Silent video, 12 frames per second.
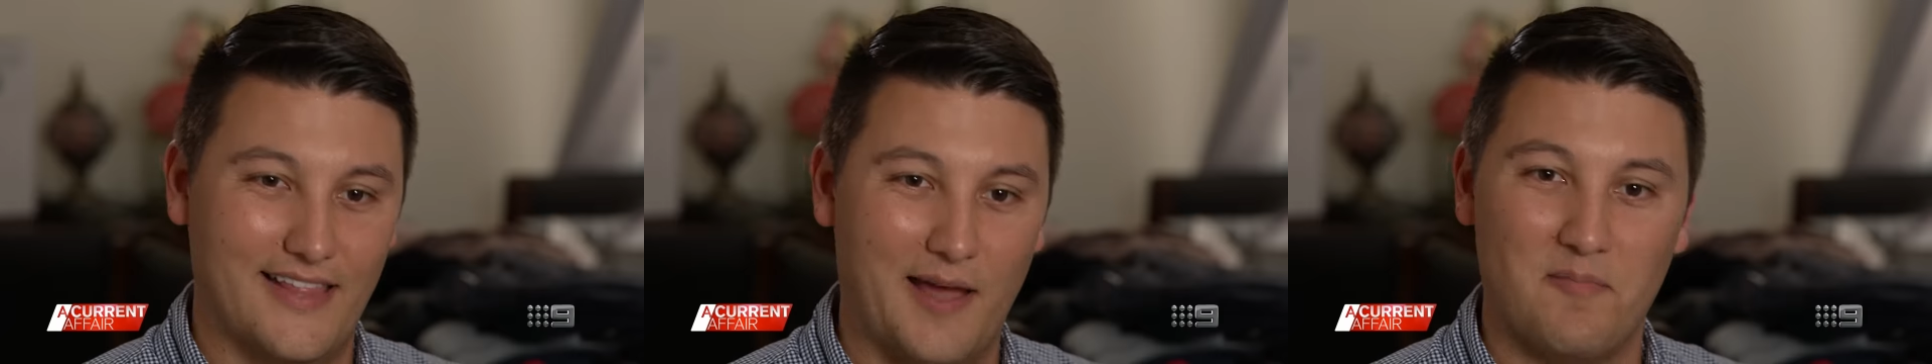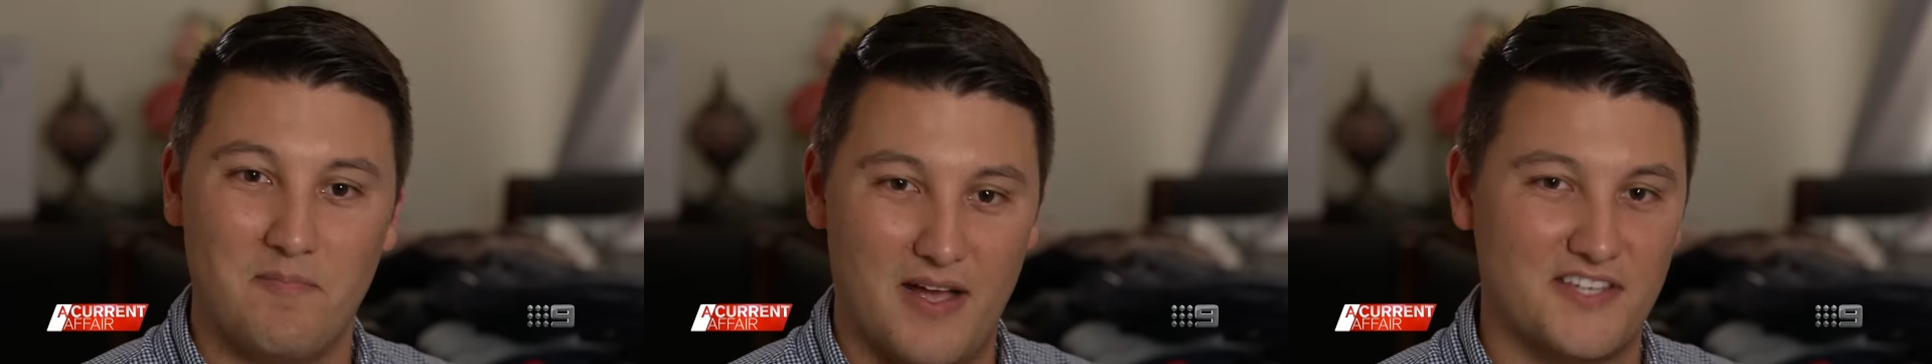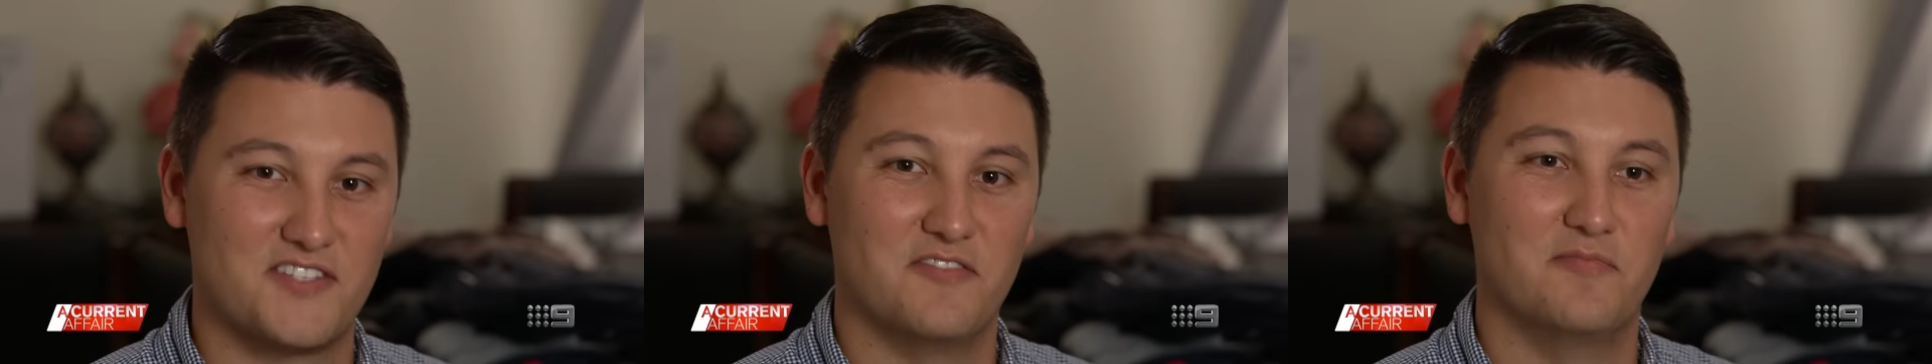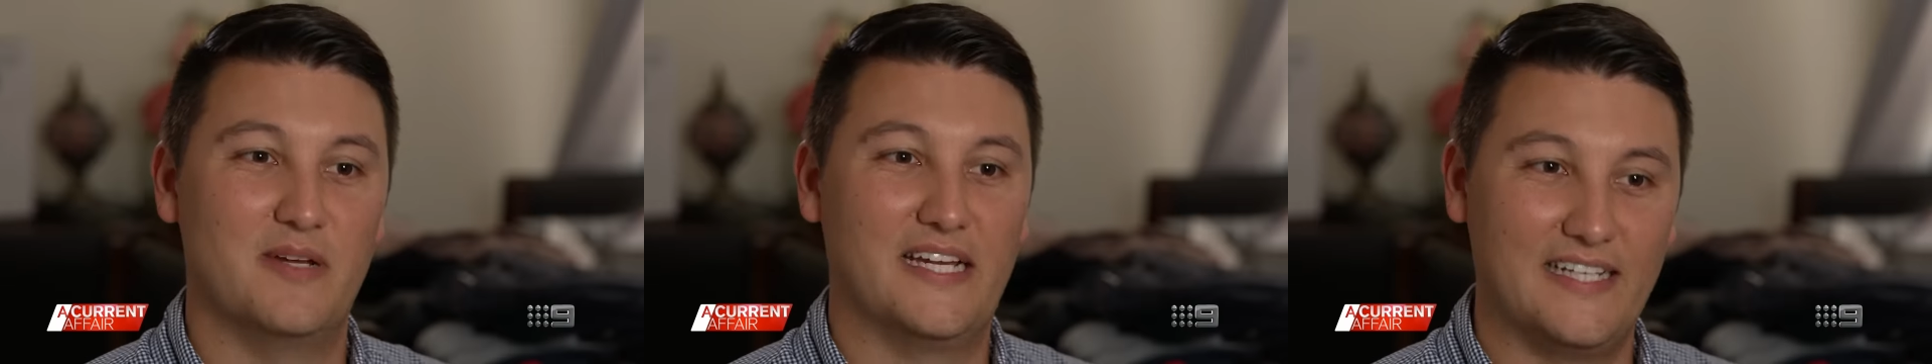That must
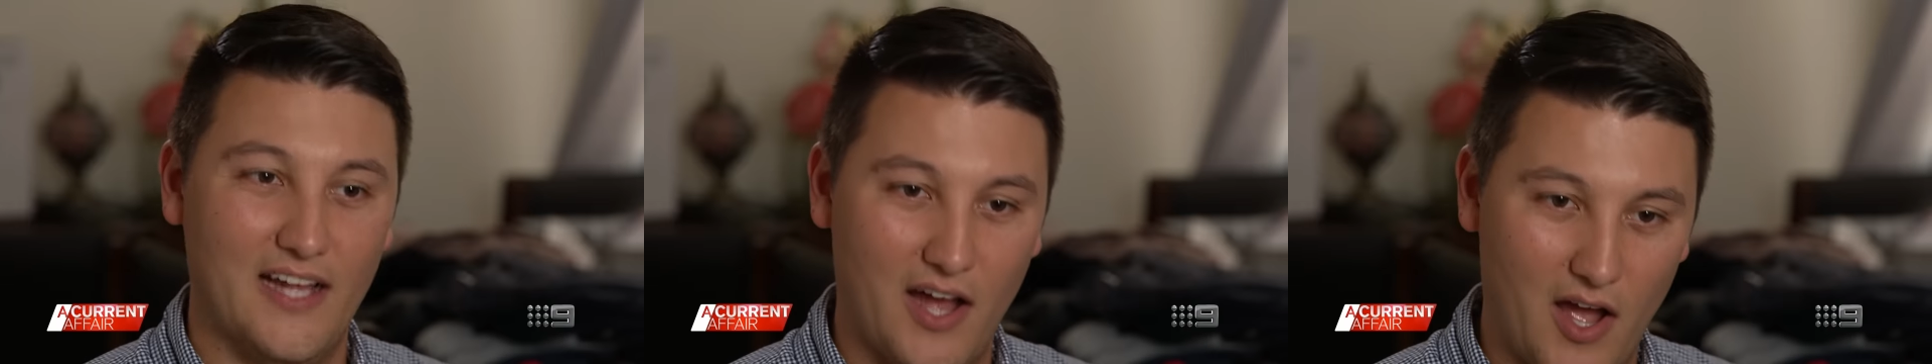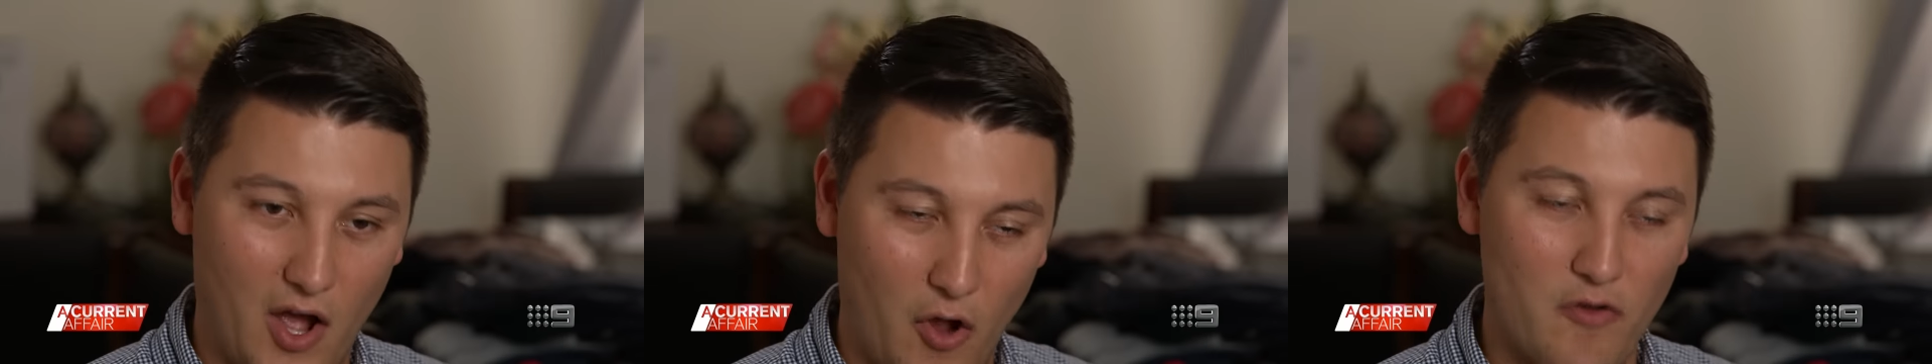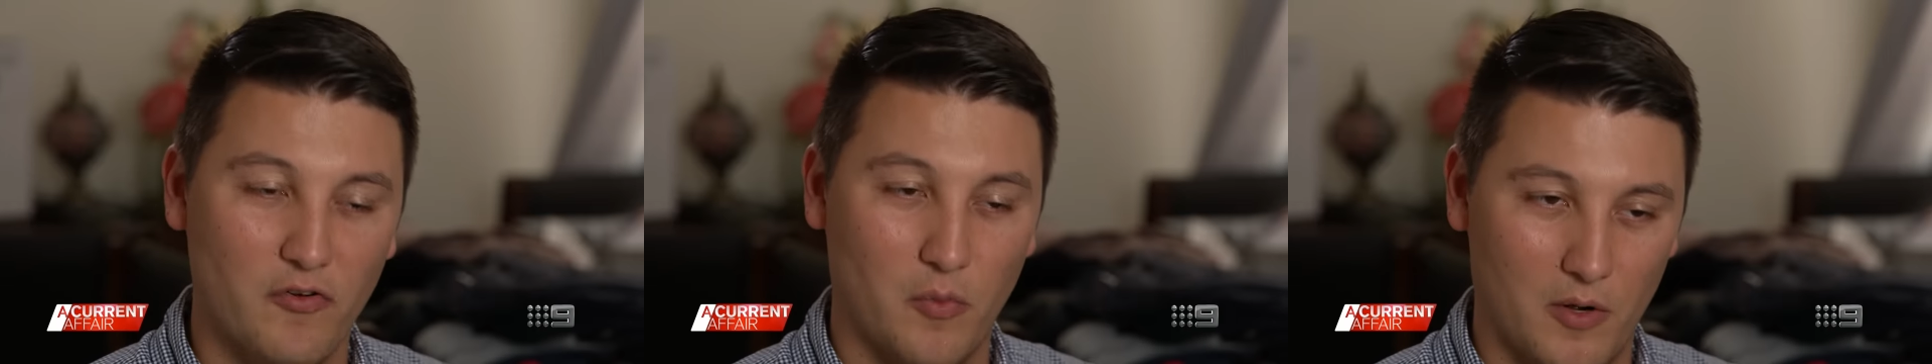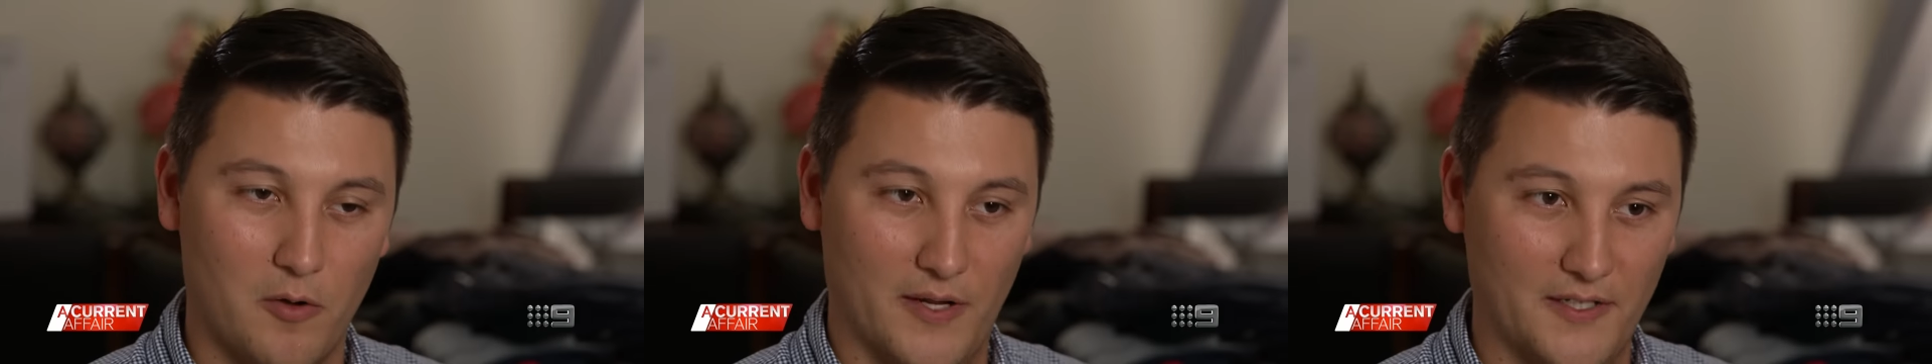have been
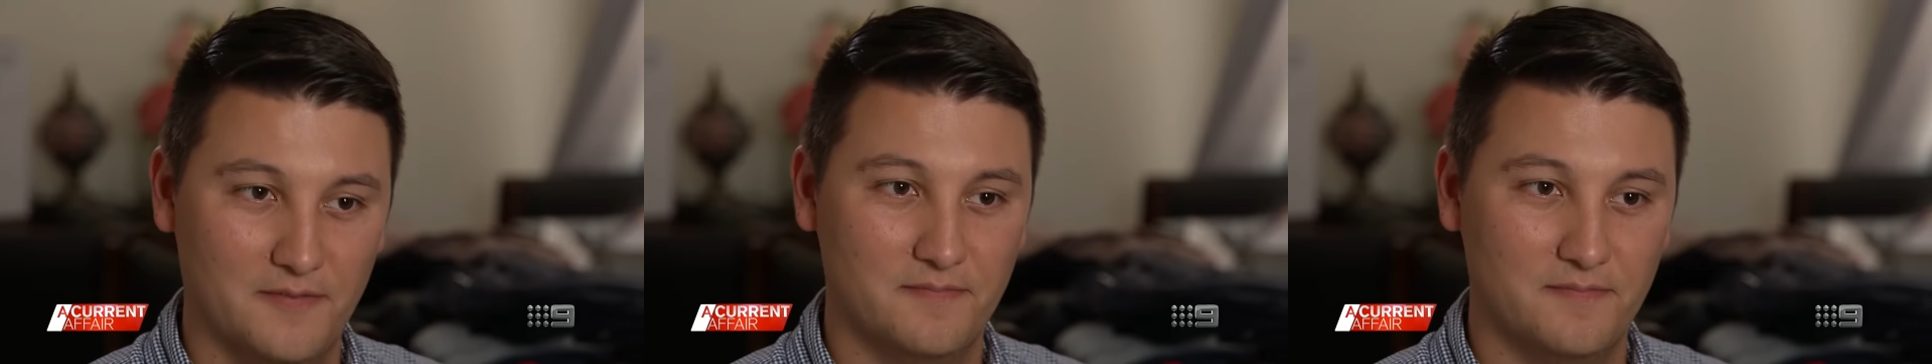overwhelming.